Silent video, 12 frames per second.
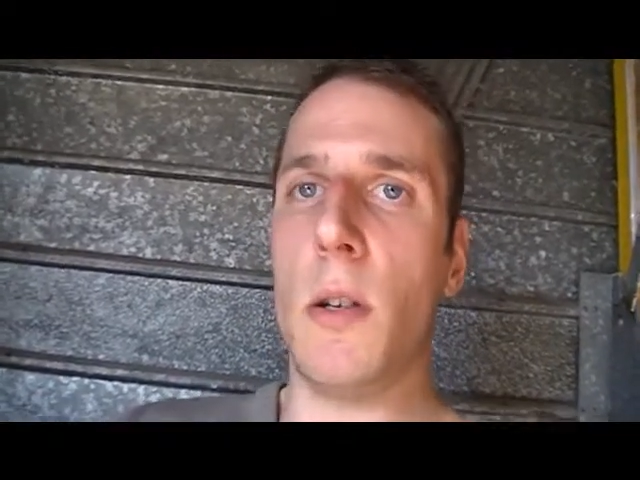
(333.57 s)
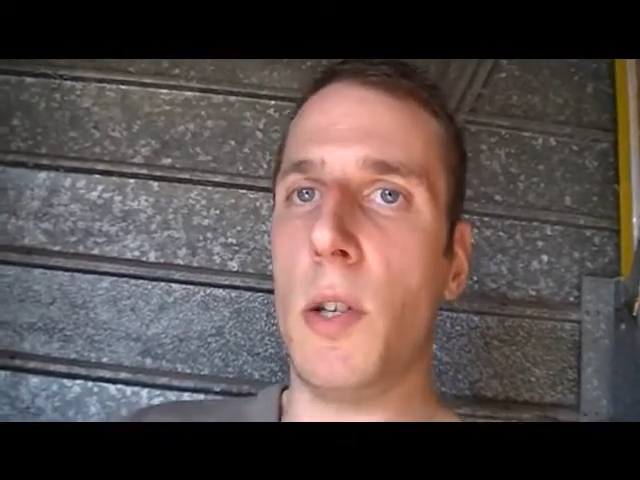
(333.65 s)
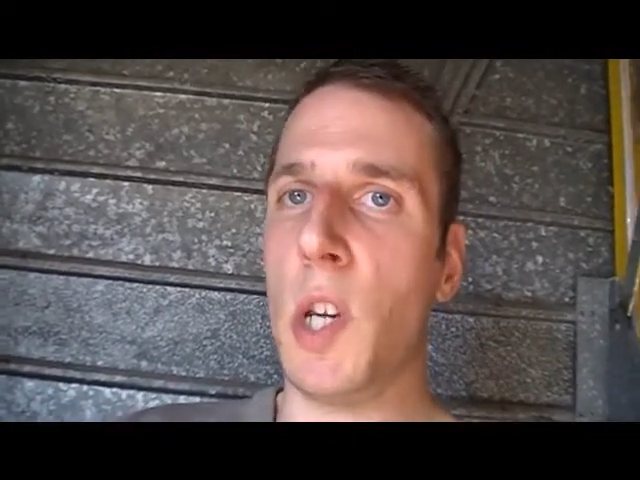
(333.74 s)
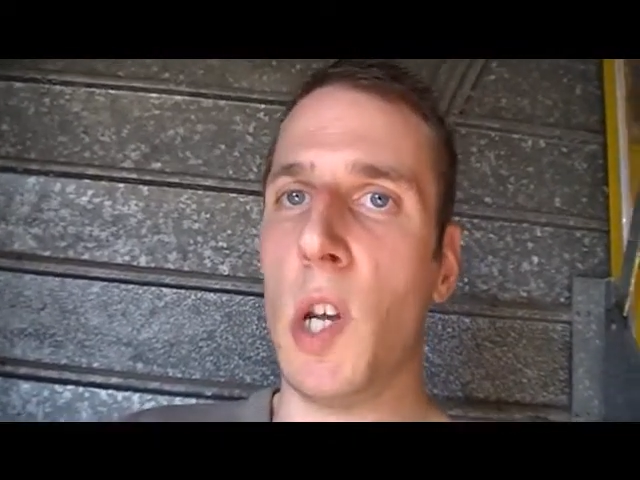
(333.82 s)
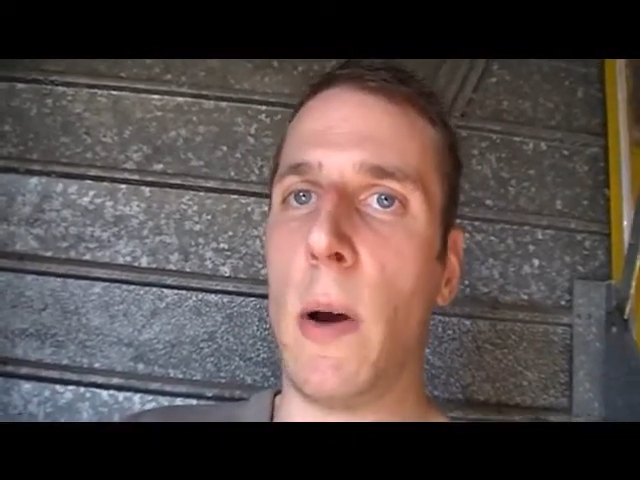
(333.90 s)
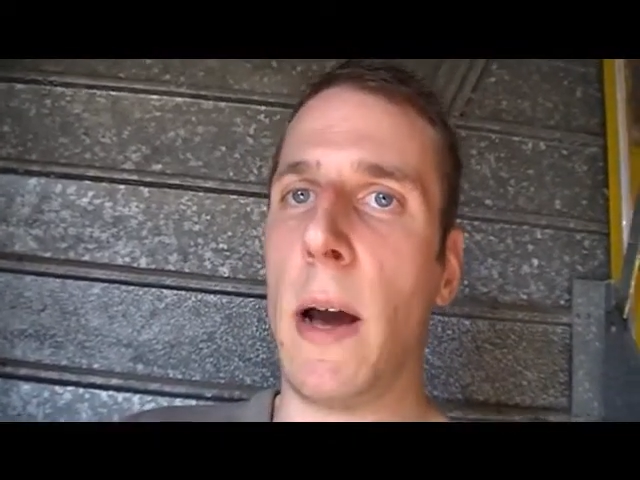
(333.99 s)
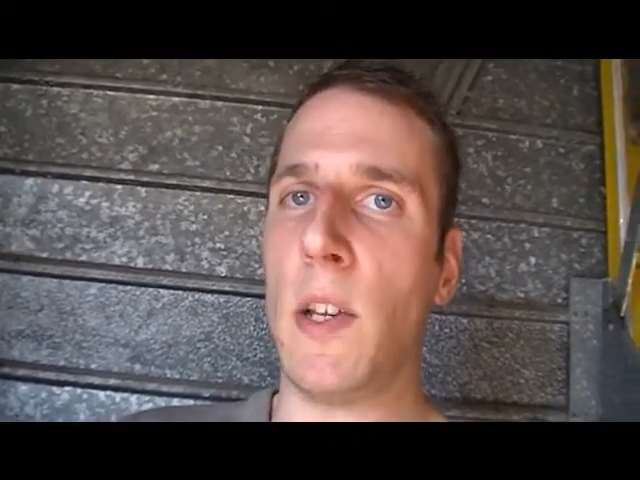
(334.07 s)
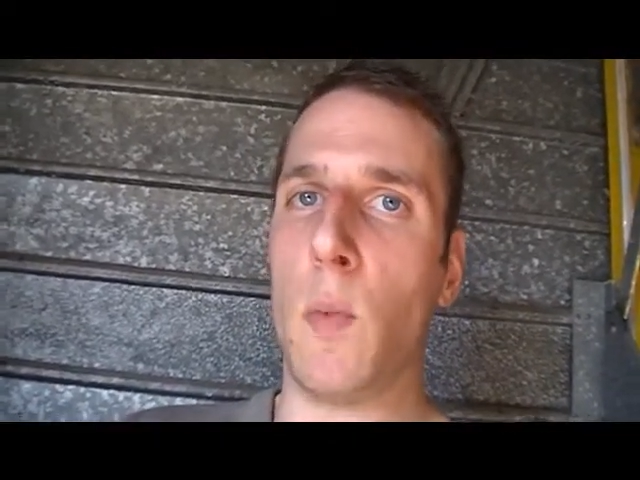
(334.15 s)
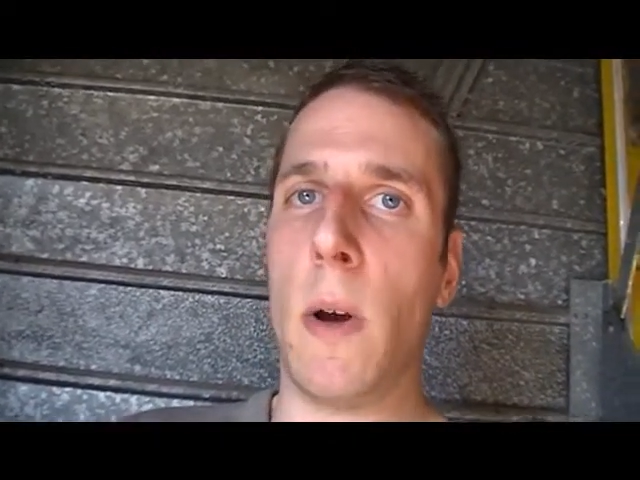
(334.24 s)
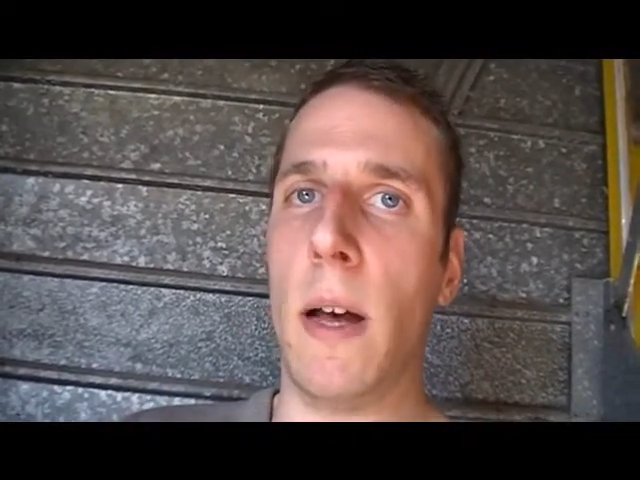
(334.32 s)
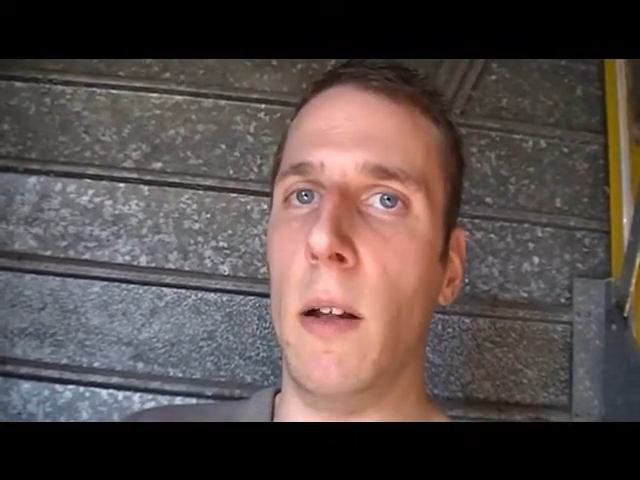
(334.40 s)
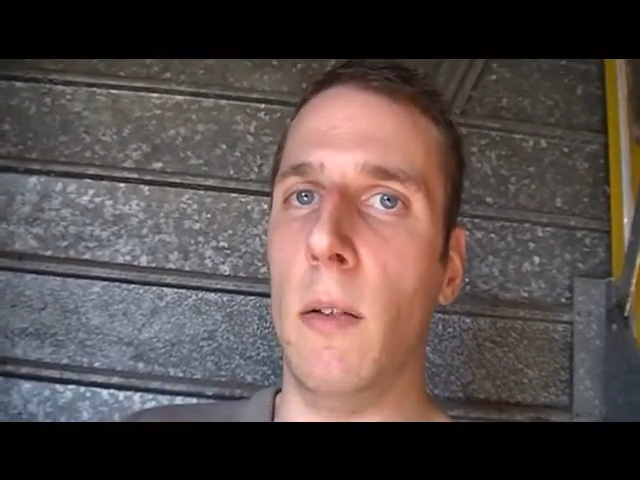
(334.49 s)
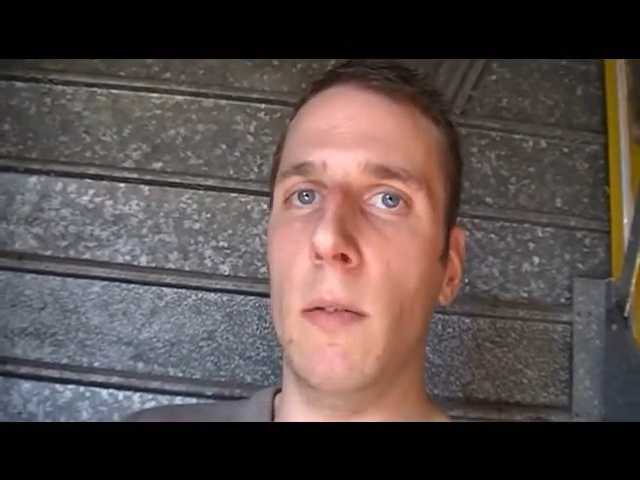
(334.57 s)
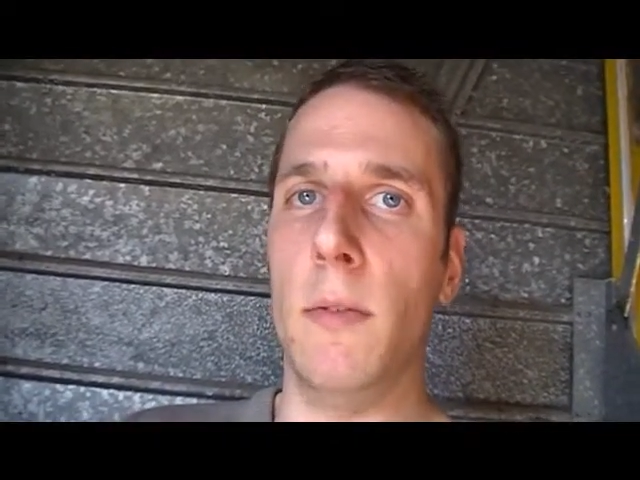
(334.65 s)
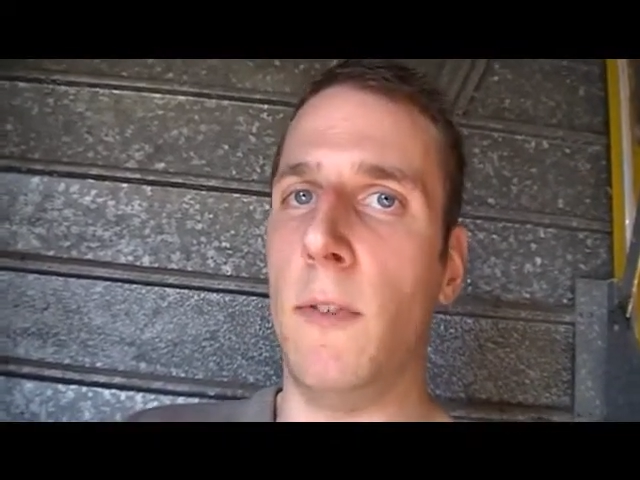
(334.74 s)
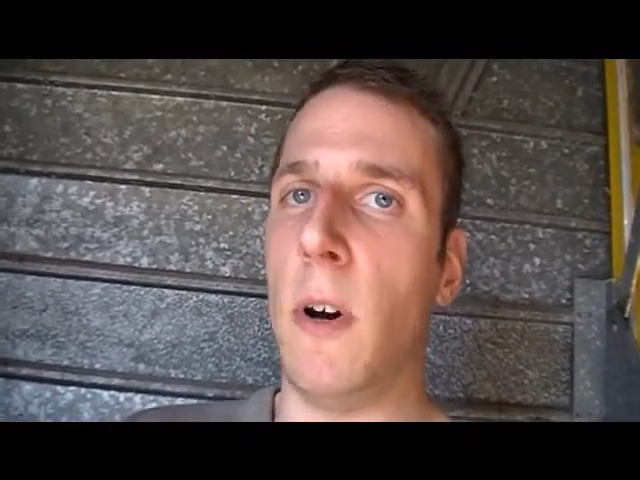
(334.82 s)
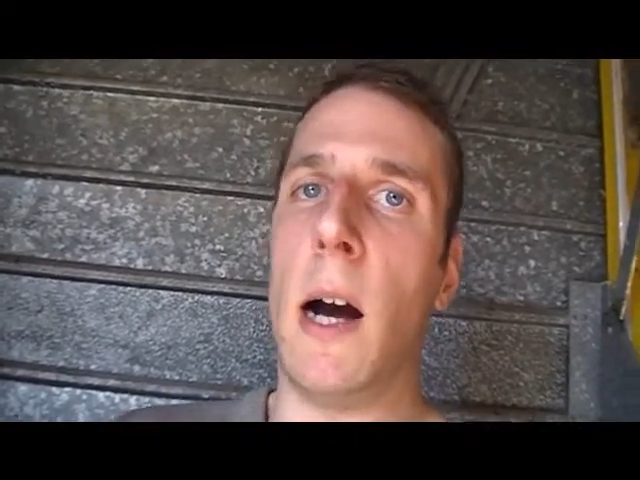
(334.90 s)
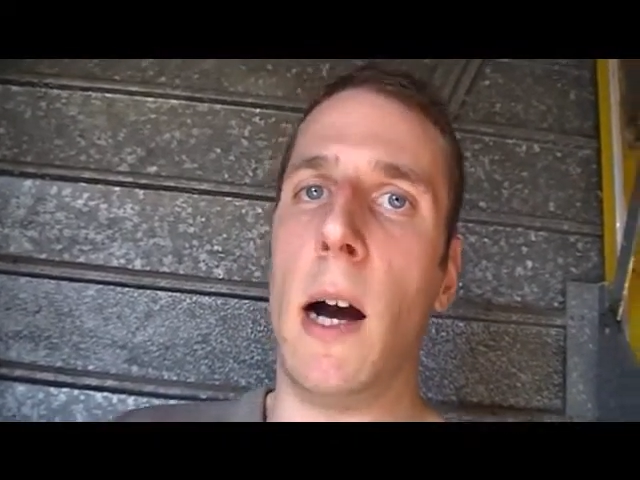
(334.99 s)
do as well
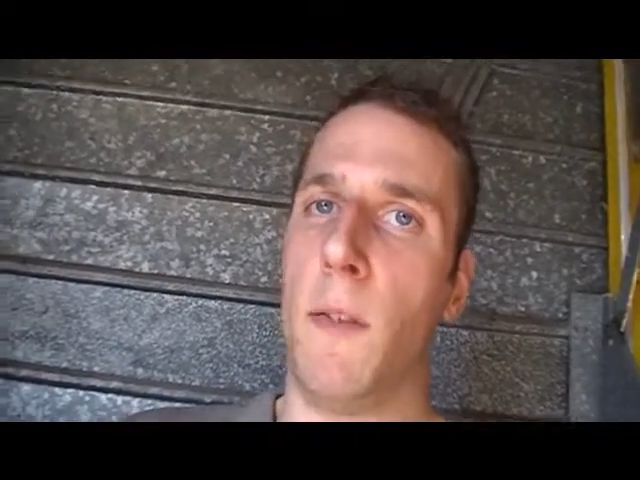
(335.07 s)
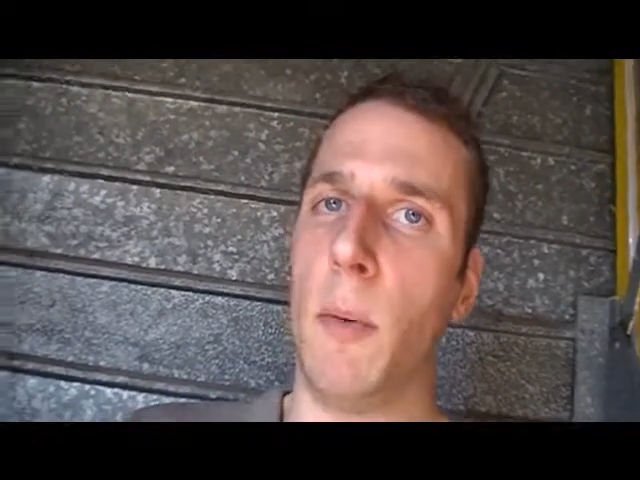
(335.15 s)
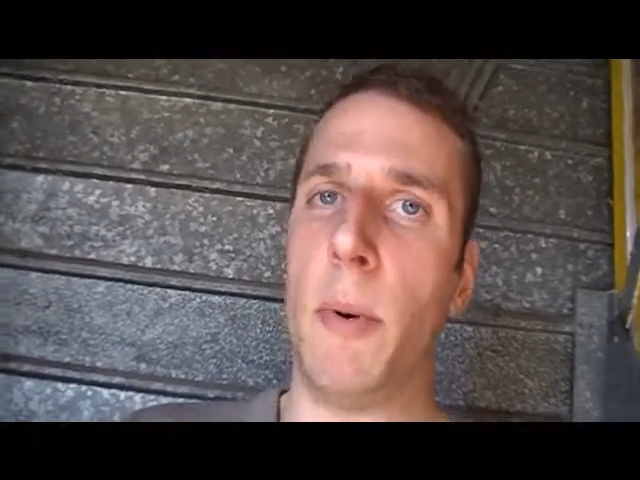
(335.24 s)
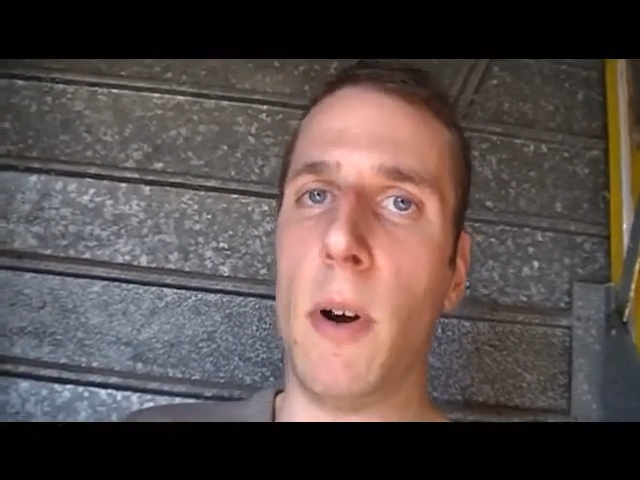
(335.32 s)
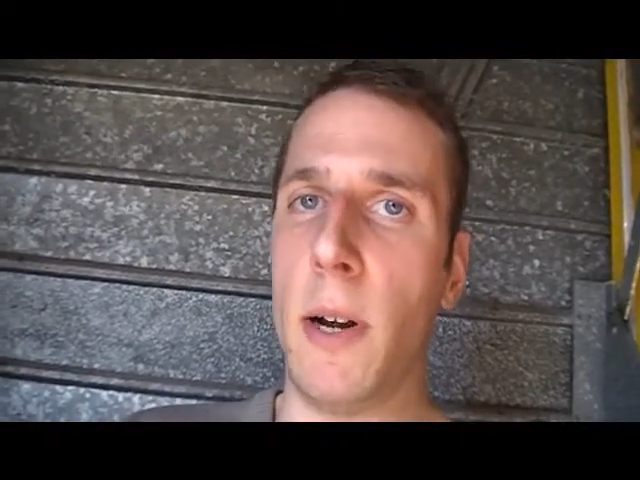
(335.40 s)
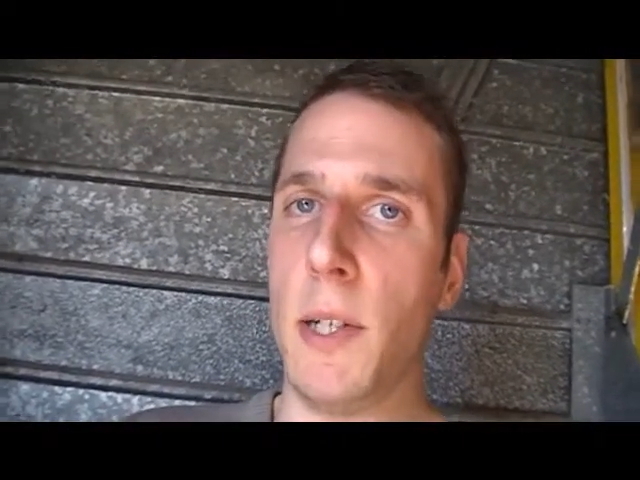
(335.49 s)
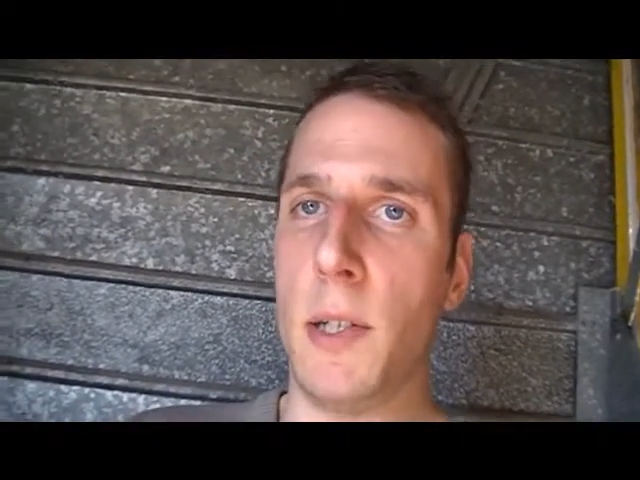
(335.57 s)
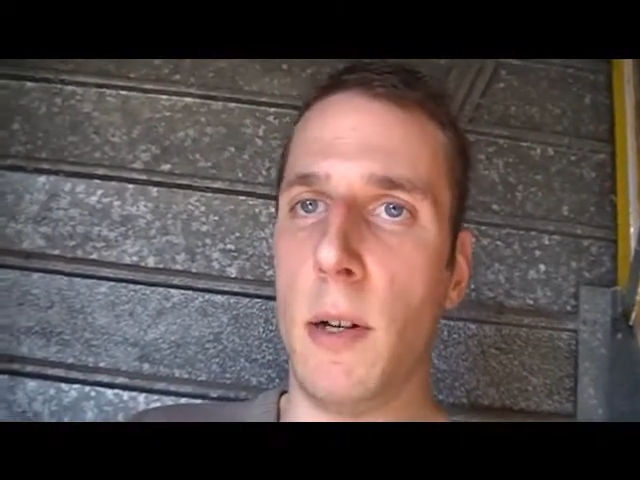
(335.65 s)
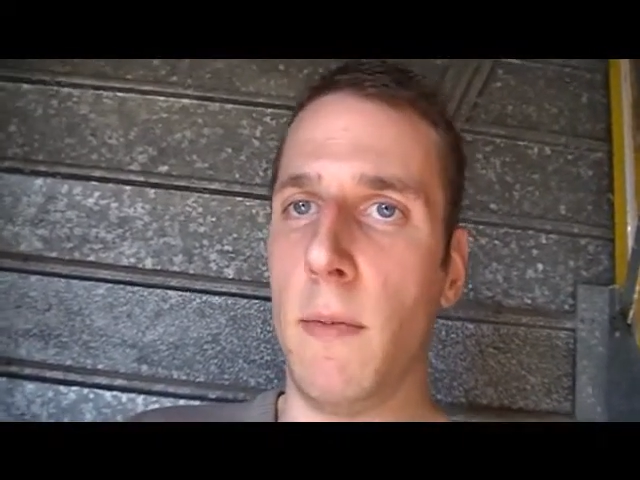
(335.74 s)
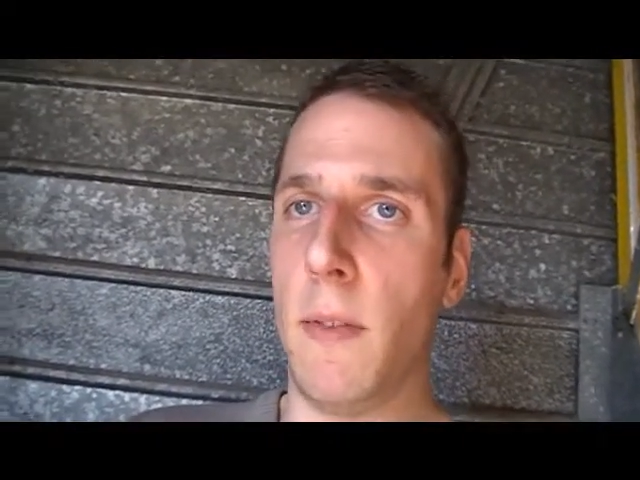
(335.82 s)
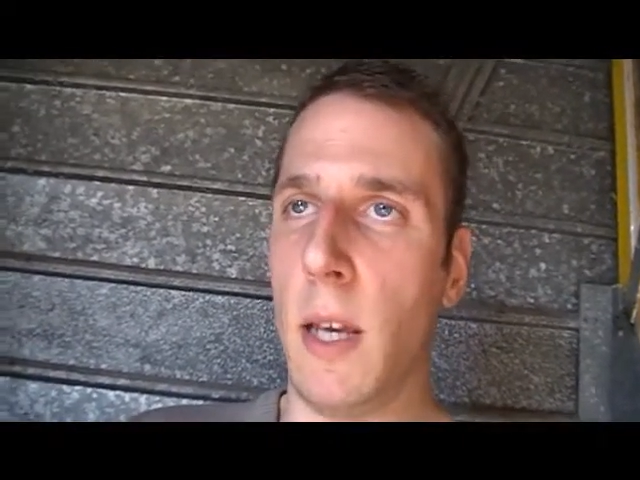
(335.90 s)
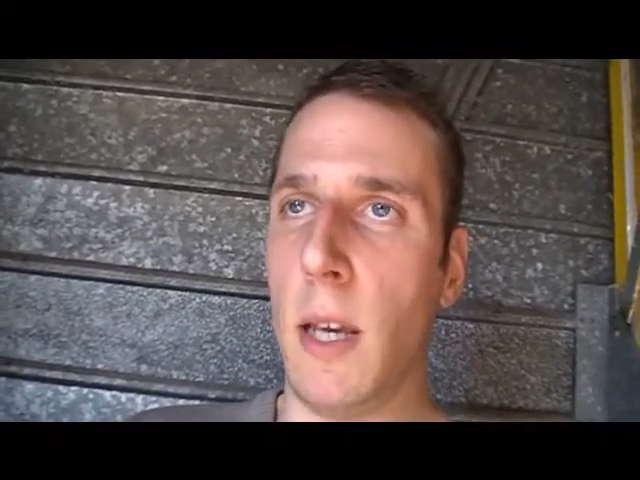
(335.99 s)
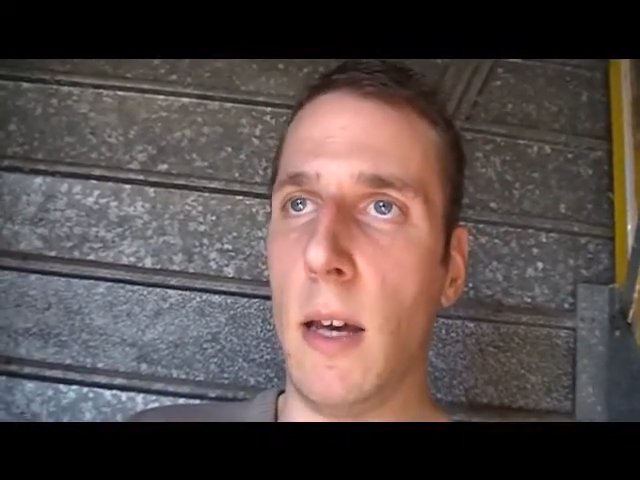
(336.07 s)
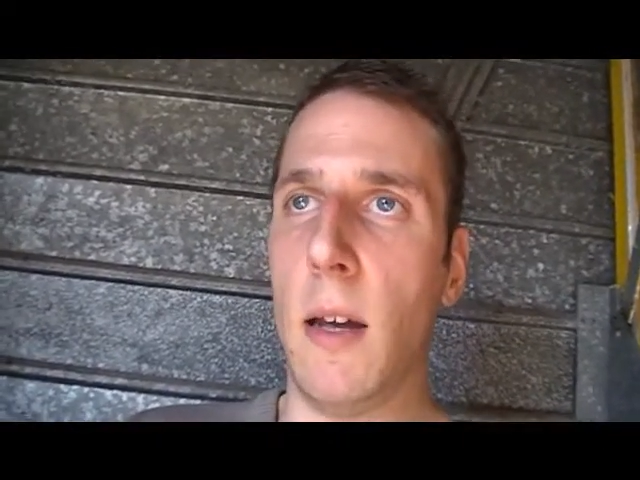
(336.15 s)
for half the price of the